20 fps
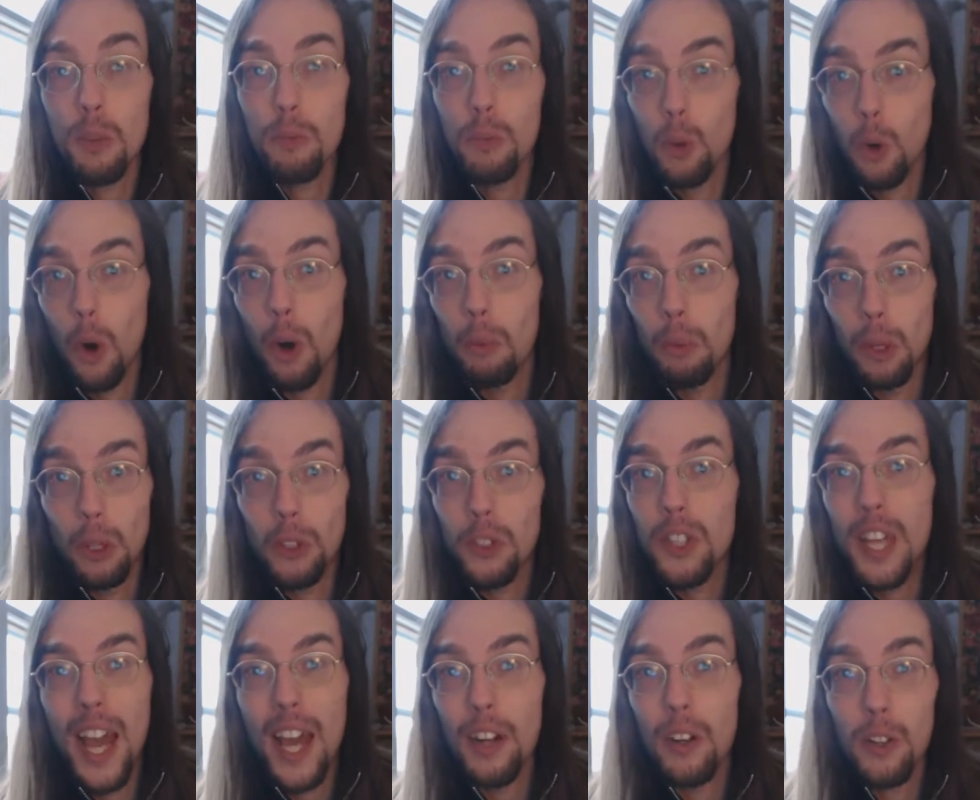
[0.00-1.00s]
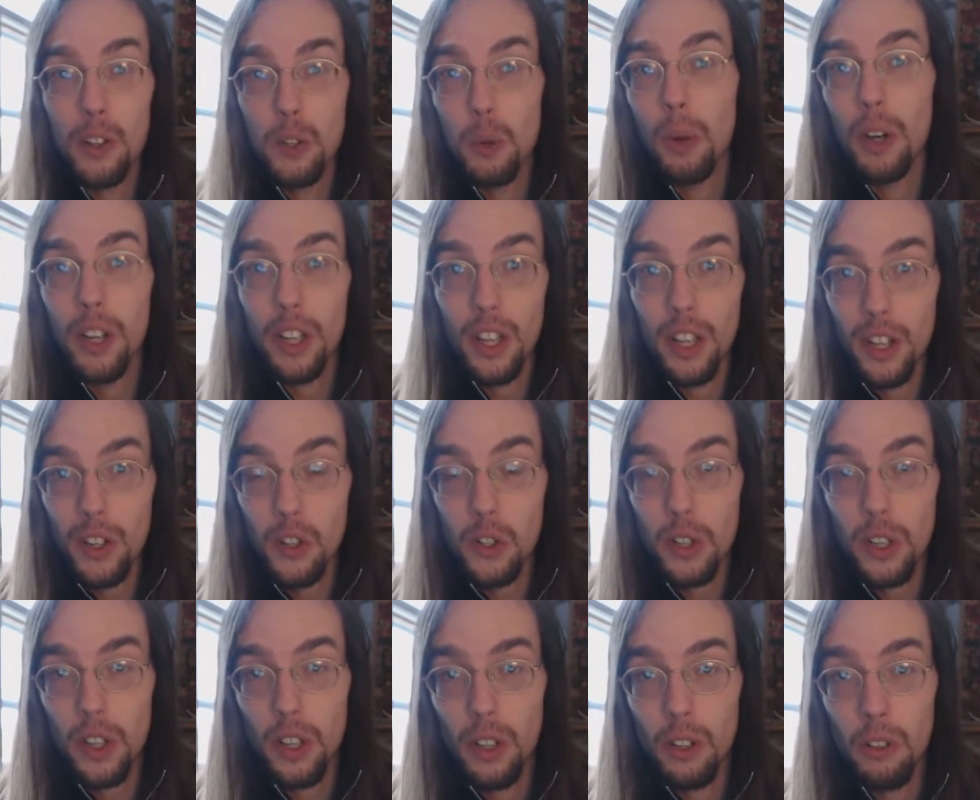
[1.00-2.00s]
abnormal 10 or 20
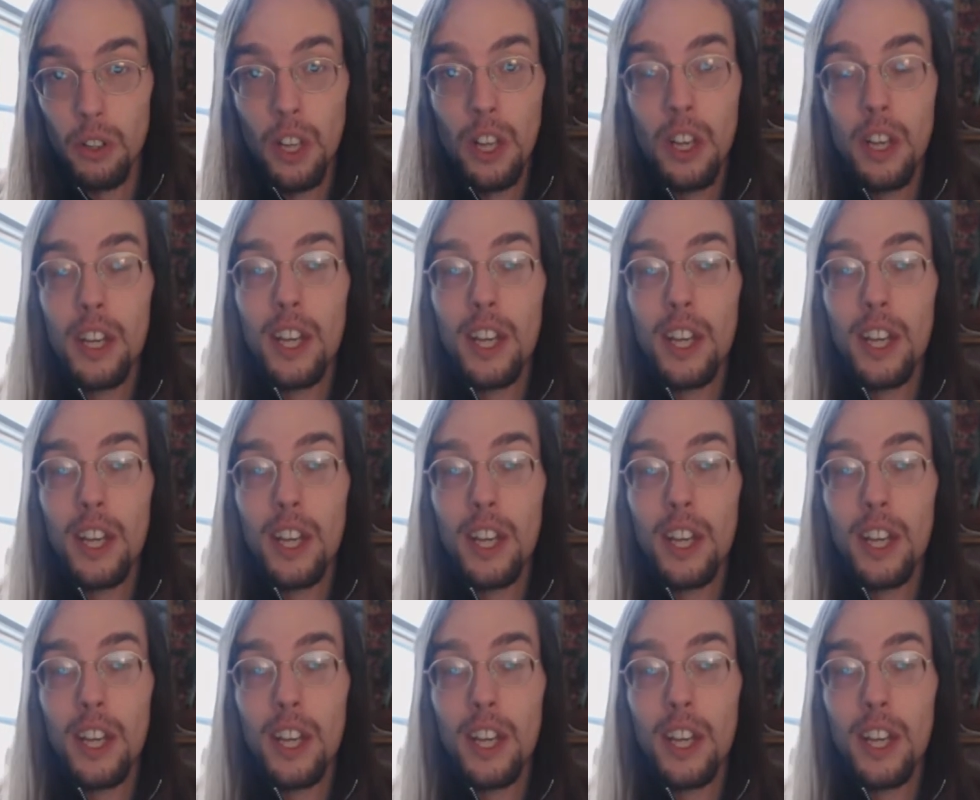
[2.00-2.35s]
years ago,